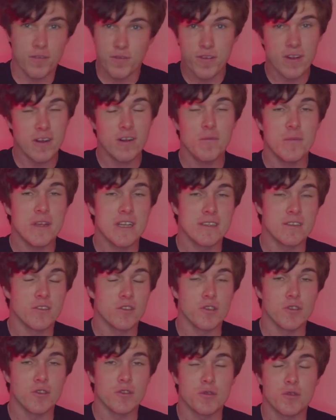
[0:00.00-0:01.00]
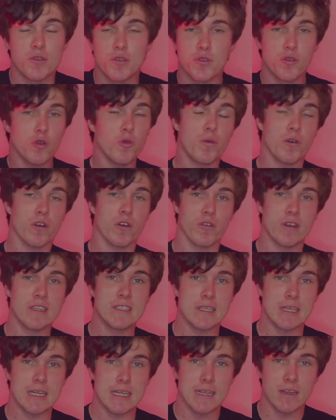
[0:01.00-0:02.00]
film is super
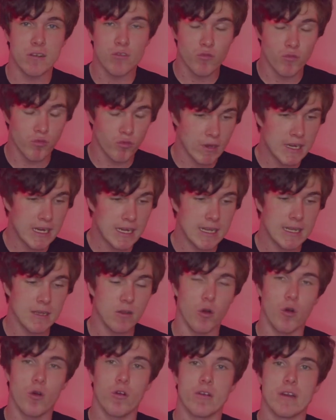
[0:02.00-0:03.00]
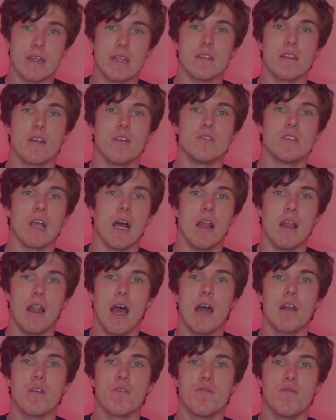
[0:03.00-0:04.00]
grisly, really gory. There's a
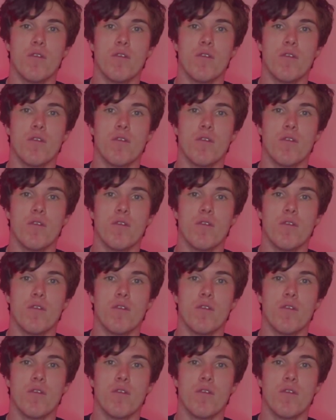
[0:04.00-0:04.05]
lot of